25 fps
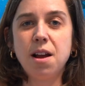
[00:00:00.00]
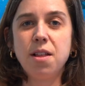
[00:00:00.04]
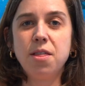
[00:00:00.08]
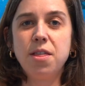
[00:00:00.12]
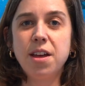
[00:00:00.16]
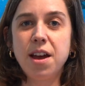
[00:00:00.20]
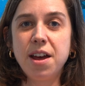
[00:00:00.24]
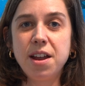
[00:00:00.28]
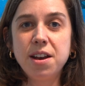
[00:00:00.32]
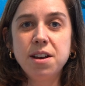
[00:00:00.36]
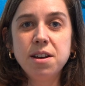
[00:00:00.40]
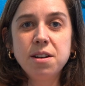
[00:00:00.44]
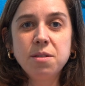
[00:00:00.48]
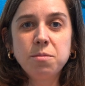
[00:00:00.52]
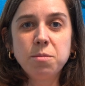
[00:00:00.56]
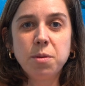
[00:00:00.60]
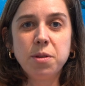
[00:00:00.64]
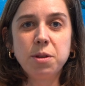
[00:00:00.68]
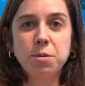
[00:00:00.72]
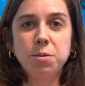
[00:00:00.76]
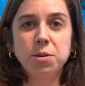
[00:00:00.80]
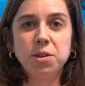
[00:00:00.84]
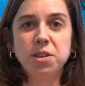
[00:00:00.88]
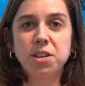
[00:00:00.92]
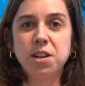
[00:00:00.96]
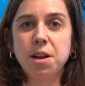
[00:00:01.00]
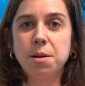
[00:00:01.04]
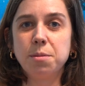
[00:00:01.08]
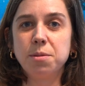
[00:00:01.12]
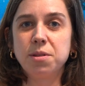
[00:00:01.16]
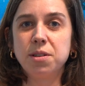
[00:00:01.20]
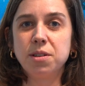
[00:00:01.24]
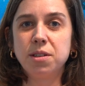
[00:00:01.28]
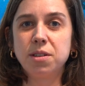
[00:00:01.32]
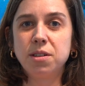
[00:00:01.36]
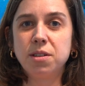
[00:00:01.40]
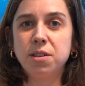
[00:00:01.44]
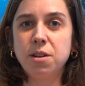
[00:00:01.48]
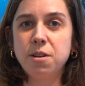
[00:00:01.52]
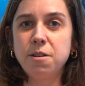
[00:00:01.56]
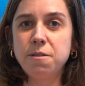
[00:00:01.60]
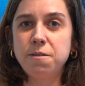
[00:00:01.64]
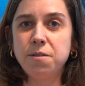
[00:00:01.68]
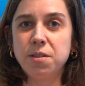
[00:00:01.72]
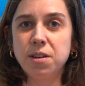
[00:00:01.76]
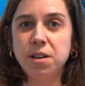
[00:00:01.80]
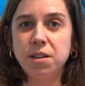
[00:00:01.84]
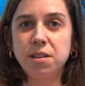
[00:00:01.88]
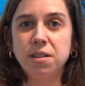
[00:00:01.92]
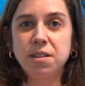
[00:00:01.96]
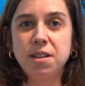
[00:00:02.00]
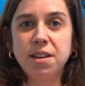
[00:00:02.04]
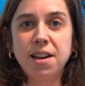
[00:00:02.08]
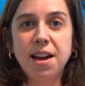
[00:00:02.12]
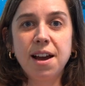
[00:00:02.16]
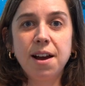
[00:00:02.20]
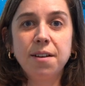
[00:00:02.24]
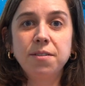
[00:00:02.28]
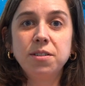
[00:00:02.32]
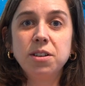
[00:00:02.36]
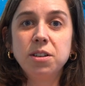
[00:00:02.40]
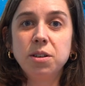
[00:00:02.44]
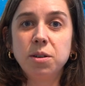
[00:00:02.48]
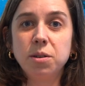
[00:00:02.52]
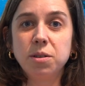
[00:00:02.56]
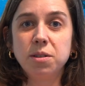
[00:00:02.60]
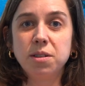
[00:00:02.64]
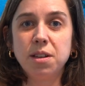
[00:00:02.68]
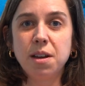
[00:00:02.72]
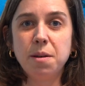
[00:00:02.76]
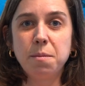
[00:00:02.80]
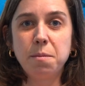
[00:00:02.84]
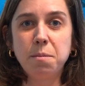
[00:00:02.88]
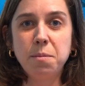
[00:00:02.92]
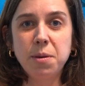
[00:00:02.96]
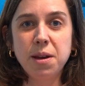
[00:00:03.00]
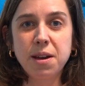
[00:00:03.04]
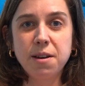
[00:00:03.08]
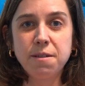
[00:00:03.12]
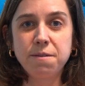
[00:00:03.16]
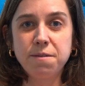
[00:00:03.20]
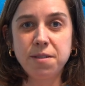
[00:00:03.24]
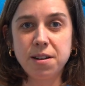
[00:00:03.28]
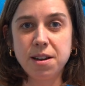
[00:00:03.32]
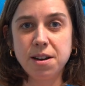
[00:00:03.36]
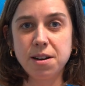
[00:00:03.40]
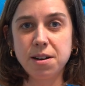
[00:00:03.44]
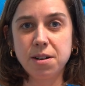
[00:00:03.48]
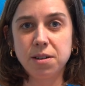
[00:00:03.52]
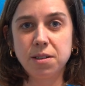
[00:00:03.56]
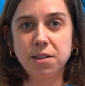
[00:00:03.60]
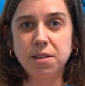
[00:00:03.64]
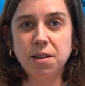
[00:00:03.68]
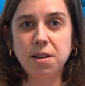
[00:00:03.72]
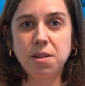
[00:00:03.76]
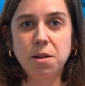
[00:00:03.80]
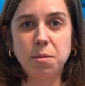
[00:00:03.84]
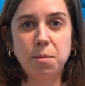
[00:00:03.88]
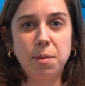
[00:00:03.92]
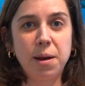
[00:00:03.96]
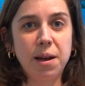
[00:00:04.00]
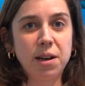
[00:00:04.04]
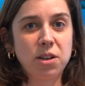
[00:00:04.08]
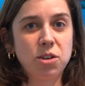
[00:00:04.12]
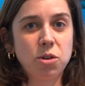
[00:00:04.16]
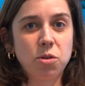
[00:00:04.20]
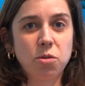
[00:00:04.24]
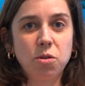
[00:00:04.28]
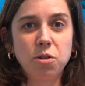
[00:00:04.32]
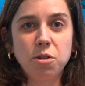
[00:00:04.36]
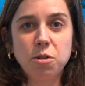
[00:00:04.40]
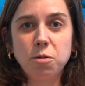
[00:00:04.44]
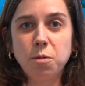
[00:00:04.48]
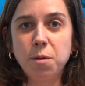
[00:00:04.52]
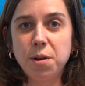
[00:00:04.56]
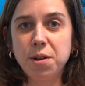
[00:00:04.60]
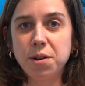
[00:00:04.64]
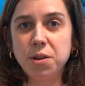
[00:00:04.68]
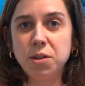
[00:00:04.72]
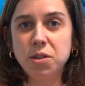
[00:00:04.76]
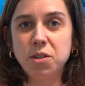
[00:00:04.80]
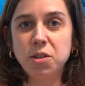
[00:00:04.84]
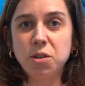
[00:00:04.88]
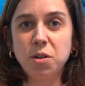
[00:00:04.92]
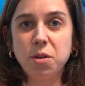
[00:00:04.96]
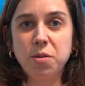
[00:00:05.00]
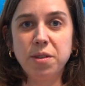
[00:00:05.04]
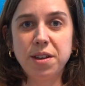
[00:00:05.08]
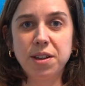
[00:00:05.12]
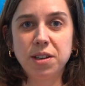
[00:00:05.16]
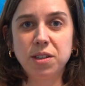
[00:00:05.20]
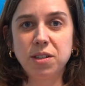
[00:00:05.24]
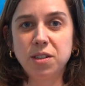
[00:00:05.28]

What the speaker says: Then, when they want to come to the surface, they have to use their big fins, like the pectoral ones on their